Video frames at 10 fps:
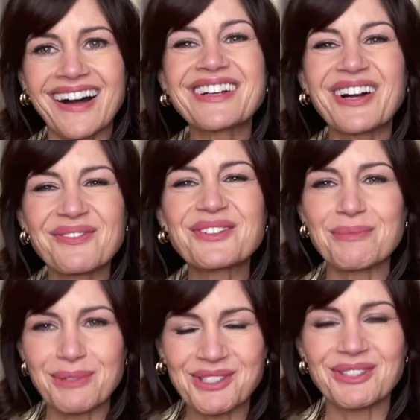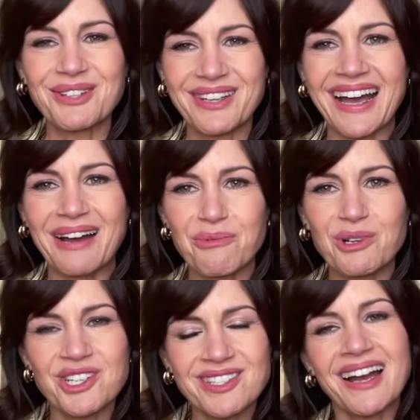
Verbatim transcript: uncomfortable to look at which is